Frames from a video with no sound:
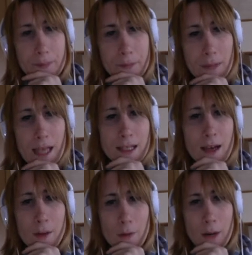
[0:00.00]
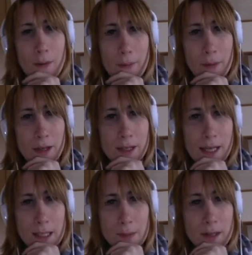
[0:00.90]
That's kind of what I meant, but I
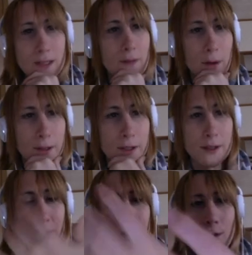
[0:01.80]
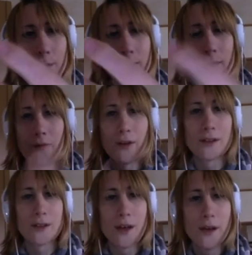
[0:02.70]
didn't express it well. So it's to stop something.
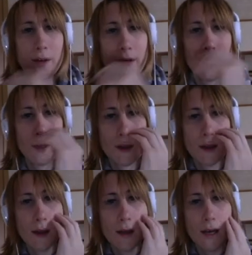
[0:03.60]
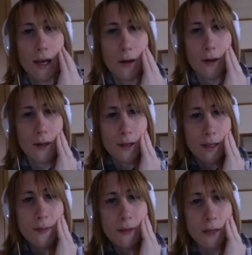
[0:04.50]
So
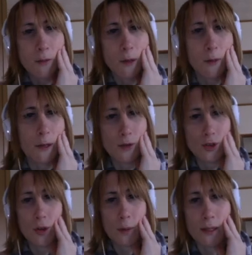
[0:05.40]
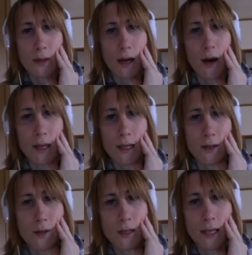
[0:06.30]
this particular word is when you're stopping something, i.e.
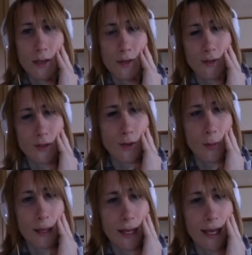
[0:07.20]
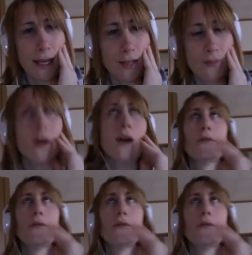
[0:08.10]
doing the action of stopping it rather